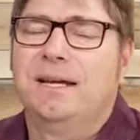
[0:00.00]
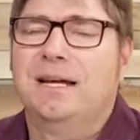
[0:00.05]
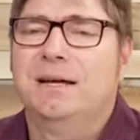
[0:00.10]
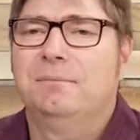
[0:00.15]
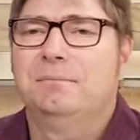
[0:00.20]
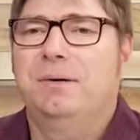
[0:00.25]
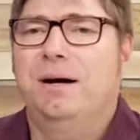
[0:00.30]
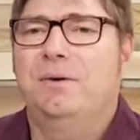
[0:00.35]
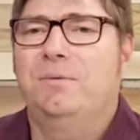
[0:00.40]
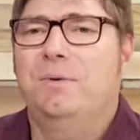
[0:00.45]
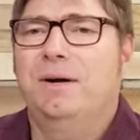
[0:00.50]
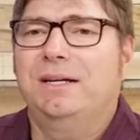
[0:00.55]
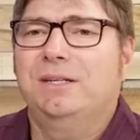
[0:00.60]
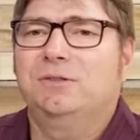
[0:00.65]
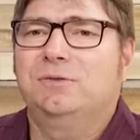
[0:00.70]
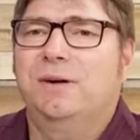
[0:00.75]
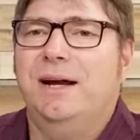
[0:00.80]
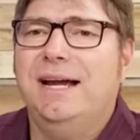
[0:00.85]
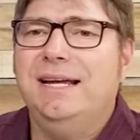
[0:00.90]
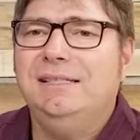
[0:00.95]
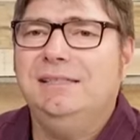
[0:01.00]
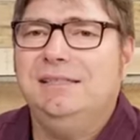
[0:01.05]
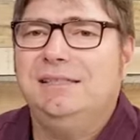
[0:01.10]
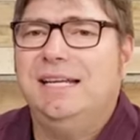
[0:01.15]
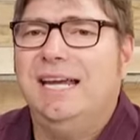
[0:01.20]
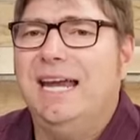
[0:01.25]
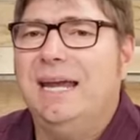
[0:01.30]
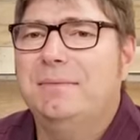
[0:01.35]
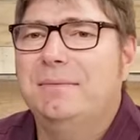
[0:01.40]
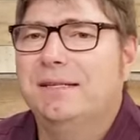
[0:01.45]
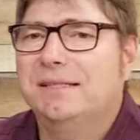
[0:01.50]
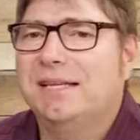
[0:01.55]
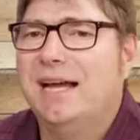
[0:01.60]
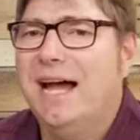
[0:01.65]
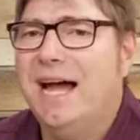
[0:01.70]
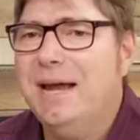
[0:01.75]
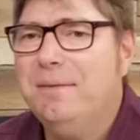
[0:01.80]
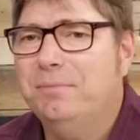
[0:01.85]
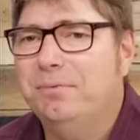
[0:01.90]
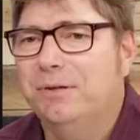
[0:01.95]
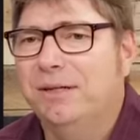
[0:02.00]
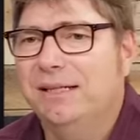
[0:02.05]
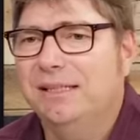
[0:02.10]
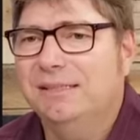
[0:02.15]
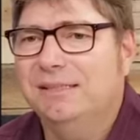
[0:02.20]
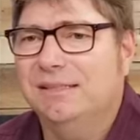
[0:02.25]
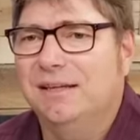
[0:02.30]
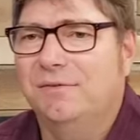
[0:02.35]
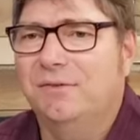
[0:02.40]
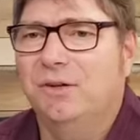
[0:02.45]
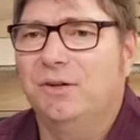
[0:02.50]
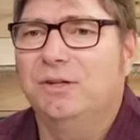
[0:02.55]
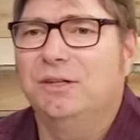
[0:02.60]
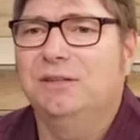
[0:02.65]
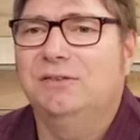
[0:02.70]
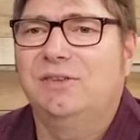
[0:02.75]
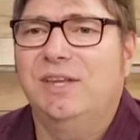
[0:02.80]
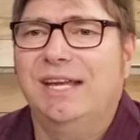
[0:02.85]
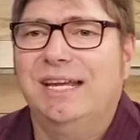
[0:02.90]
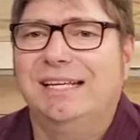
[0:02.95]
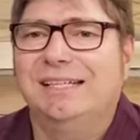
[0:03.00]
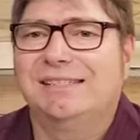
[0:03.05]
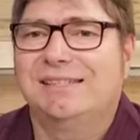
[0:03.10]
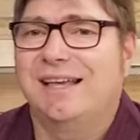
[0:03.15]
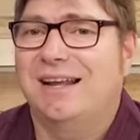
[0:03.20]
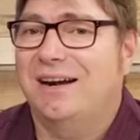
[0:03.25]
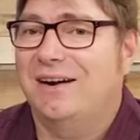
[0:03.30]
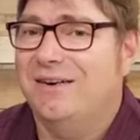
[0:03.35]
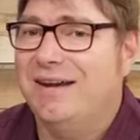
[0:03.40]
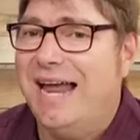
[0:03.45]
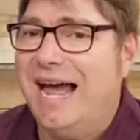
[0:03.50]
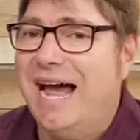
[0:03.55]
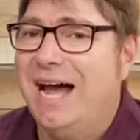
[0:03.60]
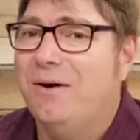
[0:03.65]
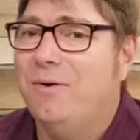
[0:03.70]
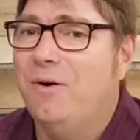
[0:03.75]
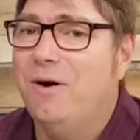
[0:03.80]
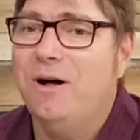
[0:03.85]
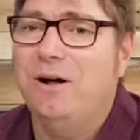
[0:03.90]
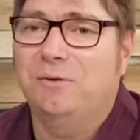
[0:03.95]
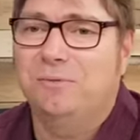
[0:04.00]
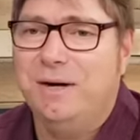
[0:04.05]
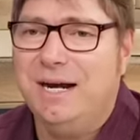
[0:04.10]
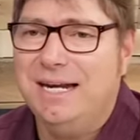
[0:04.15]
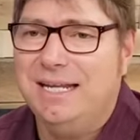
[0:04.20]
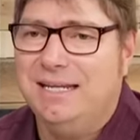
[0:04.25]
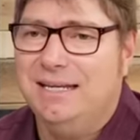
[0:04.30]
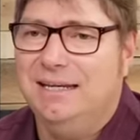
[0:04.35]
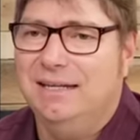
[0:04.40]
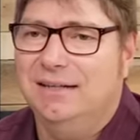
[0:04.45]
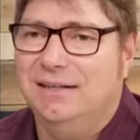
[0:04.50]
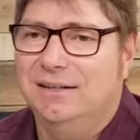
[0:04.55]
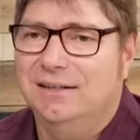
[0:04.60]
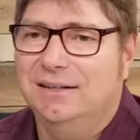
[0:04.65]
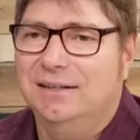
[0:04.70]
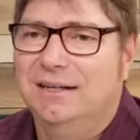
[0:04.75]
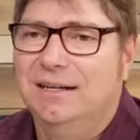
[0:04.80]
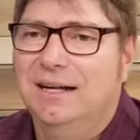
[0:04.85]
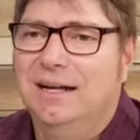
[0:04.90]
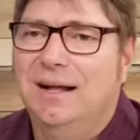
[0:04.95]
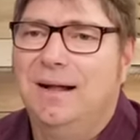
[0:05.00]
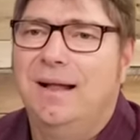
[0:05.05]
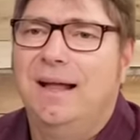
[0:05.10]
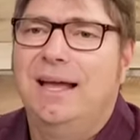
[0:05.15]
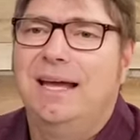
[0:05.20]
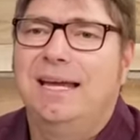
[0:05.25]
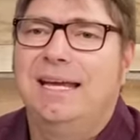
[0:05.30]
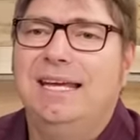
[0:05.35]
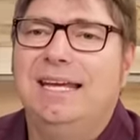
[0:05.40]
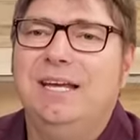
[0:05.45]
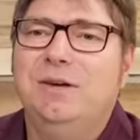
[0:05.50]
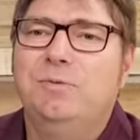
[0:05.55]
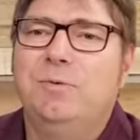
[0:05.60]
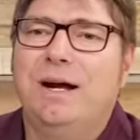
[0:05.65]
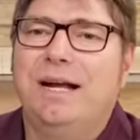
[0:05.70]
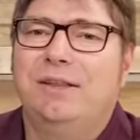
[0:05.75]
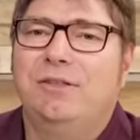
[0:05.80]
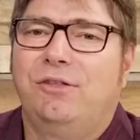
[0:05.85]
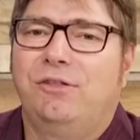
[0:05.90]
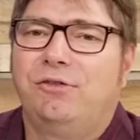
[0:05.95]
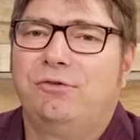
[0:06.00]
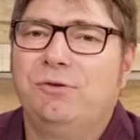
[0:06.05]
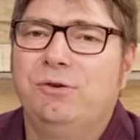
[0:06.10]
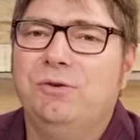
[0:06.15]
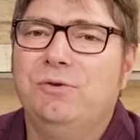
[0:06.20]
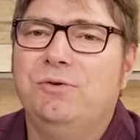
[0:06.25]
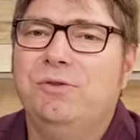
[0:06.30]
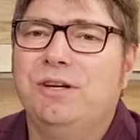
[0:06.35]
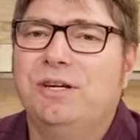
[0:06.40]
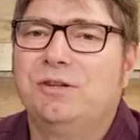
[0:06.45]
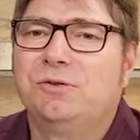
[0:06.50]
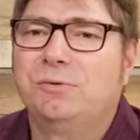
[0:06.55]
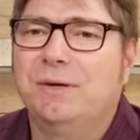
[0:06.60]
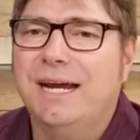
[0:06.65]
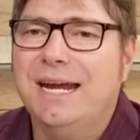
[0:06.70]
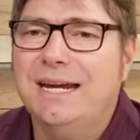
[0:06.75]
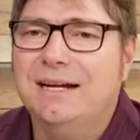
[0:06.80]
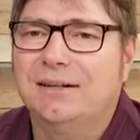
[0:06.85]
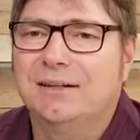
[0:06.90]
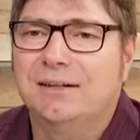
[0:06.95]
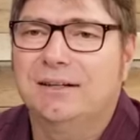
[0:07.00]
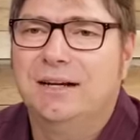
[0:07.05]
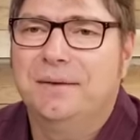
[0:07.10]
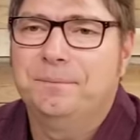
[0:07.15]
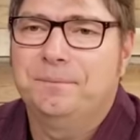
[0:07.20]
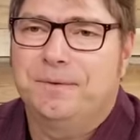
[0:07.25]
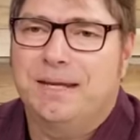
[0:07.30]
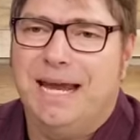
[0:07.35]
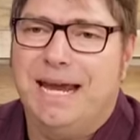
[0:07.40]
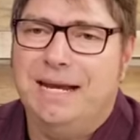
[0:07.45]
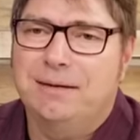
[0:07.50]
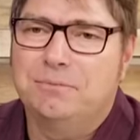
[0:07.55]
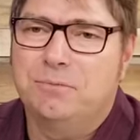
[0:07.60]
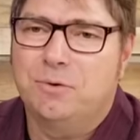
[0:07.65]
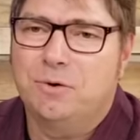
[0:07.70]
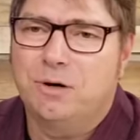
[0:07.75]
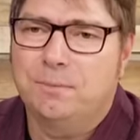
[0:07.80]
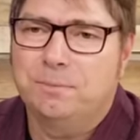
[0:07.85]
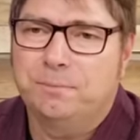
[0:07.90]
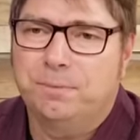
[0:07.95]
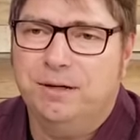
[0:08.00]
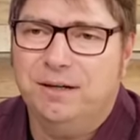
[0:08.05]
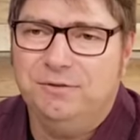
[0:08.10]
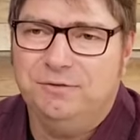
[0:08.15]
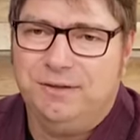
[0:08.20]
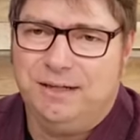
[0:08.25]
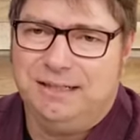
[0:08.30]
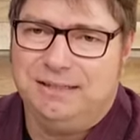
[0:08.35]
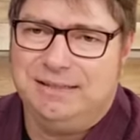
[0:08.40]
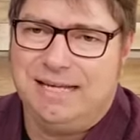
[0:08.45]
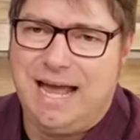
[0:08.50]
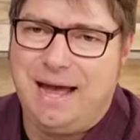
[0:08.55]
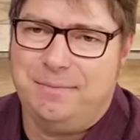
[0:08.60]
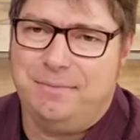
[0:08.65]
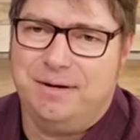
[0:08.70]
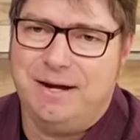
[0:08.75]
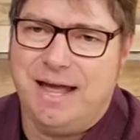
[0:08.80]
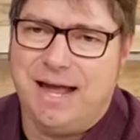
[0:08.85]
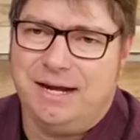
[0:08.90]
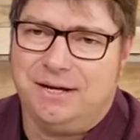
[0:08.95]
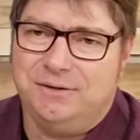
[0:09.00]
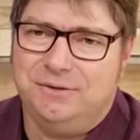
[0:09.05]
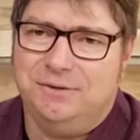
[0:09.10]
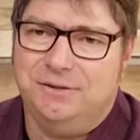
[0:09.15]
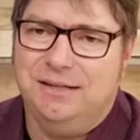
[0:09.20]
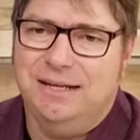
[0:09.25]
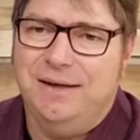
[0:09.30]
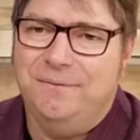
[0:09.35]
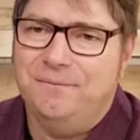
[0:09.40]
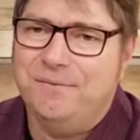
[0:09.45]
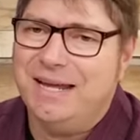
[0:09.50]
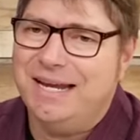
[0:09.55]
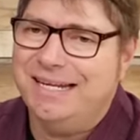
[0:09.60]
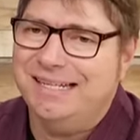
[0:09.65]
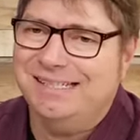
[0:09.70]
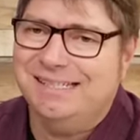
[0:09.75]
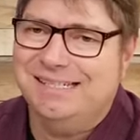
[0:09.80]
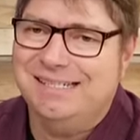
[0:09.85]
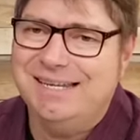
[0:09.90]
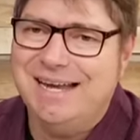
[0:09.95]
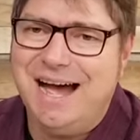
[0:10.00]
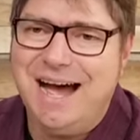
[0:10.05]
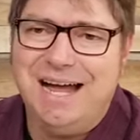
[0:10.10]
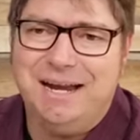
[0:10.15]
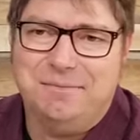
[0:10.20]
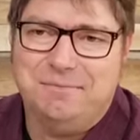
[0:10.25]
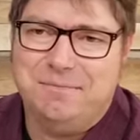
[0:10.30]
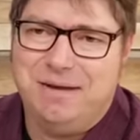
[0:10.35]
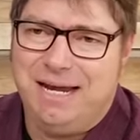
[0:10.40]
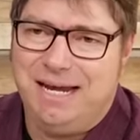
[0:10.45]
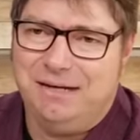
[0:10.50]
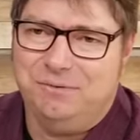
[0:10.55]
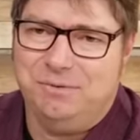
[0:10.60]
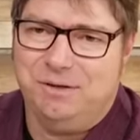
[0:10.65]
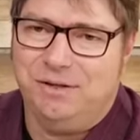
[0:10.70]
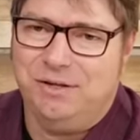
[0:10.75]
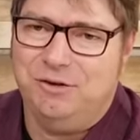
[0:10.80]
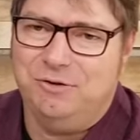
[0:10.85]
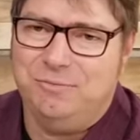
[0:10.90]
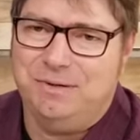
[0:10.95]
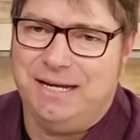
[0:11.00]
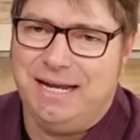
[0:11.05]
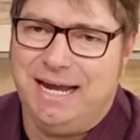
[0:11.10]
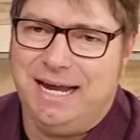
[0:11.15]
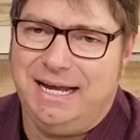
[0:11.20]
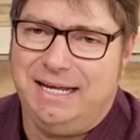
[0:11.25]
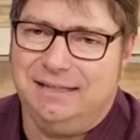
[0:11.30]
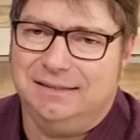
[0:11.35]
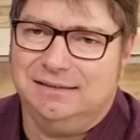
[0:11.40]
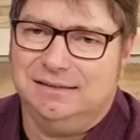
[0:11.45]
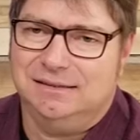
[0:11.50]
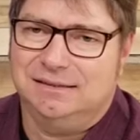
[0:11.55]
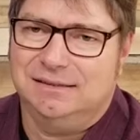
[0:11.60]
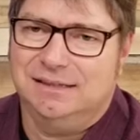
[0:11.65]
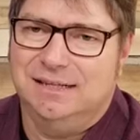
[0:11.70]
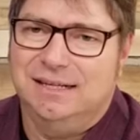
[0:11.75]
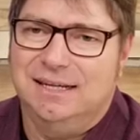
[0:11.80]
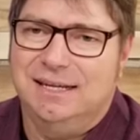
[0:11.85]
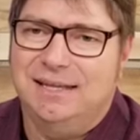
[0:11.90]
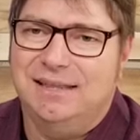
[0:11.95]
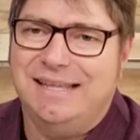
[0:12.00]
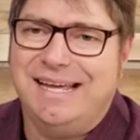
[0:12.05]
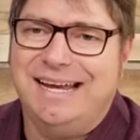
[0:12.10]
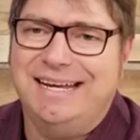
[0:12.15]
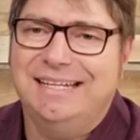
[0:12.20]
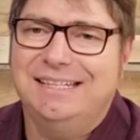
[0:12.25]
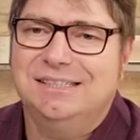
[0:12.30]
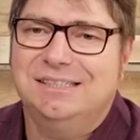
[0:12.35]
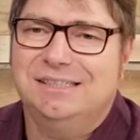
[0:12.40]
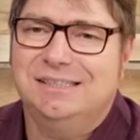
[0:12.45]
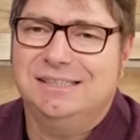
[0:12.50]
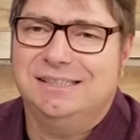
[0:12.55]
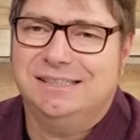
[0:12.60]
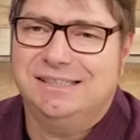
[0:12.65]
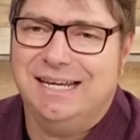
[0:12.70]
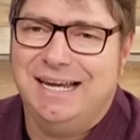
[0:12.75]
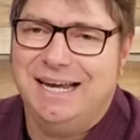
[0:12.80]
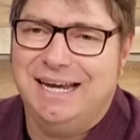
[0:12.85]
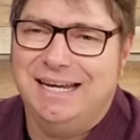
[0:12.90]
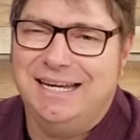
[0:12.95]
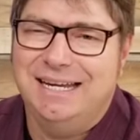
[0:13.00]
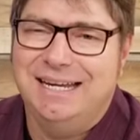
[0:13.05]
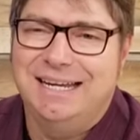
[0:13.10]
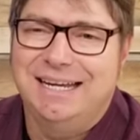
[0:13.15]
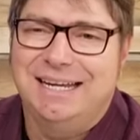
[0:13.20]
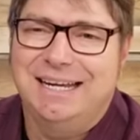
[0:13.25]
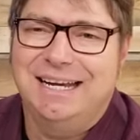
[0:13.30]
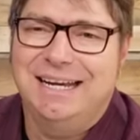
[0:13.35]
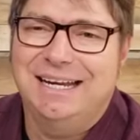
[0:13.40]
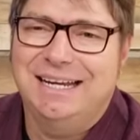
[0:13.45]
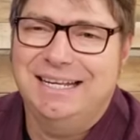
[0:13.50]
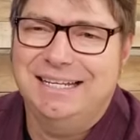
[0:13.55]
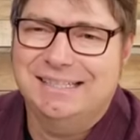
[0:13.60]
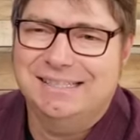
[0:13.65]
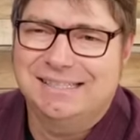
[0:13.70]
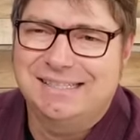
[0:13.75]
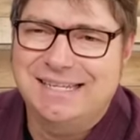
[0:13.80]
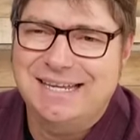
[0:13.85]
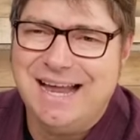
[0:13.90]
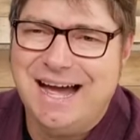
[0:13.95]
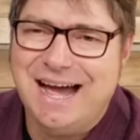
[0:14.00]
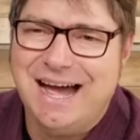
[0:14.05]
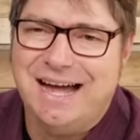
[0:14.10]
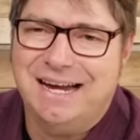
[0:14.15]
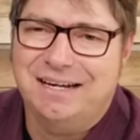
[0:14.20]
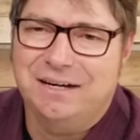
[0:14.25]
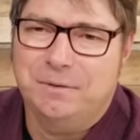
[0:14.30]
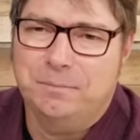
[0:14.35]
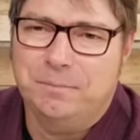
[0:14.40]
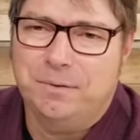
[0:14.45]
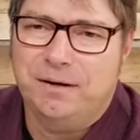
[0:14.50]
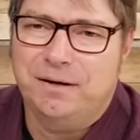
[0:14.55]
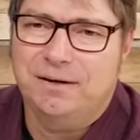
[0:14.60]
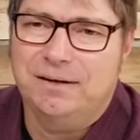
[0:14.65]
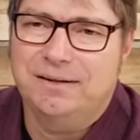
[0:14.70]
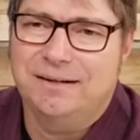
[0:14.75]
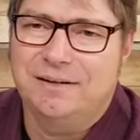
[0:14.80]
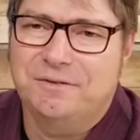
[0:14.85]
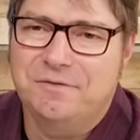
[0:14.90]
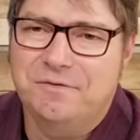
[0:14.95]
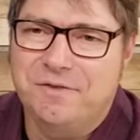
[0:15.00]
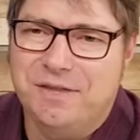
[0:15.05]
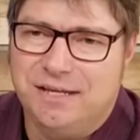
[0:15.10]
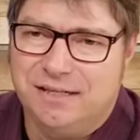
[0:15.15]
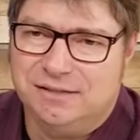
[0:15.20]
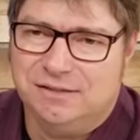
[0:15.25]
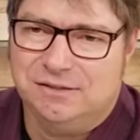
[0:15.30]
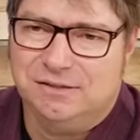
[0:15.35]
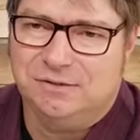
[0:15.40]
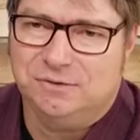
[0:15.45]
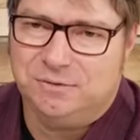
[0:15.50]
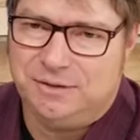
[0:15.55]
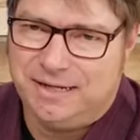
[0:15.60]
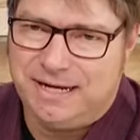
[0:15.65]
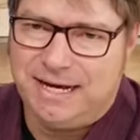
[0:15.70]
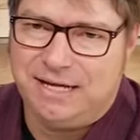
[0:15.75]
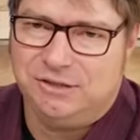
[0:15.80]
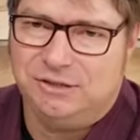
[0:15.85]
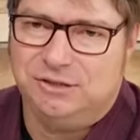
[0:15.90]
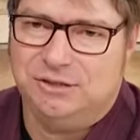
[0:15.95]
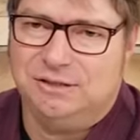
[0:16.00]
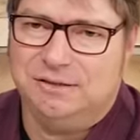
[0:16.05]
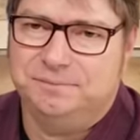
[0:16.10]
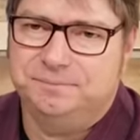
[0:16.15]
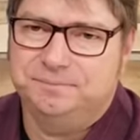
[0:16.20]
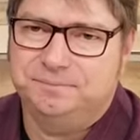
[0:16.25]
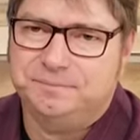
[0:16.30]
But when Christ came as high priest of the good things that are now already here, he went through the greater and more perfect tabernacle that is not made with human hands. That is to say, it is not a part of this creation.